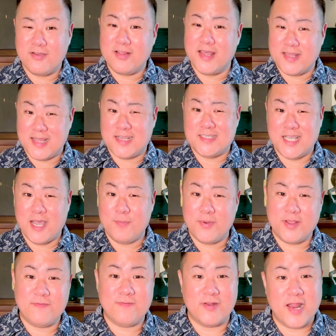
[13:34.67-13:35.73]
like that's happening
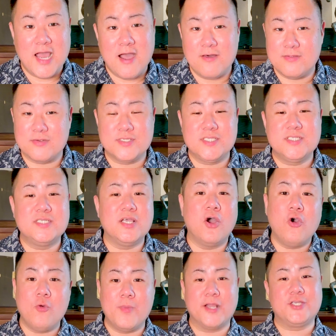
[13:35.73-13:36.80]
for now. There's so
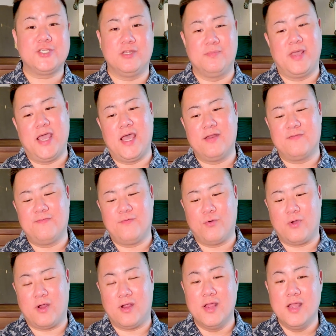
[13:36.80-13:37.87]
much demand for